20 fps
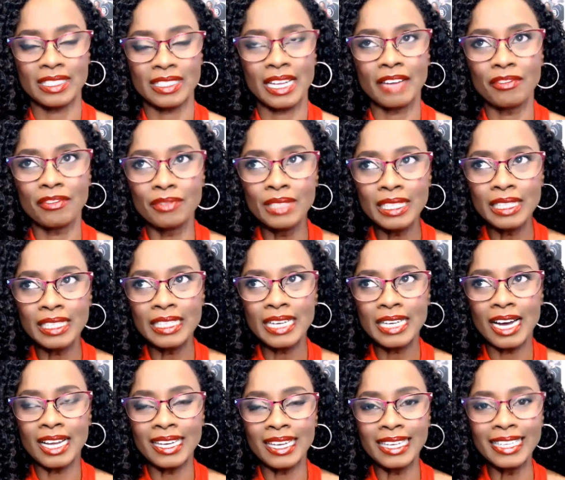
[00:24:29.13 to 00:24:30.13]
like really
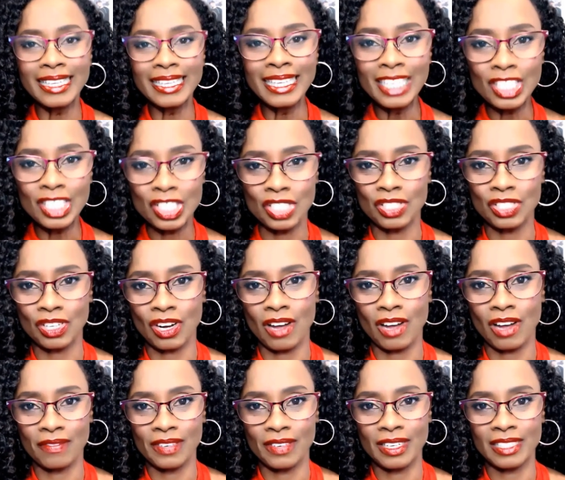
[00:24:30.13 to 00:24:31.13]
unleash your
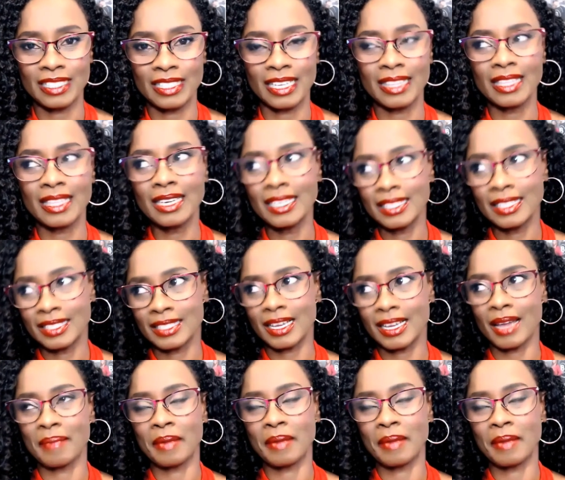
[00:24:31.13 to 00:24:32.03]
confidence. I think it's time.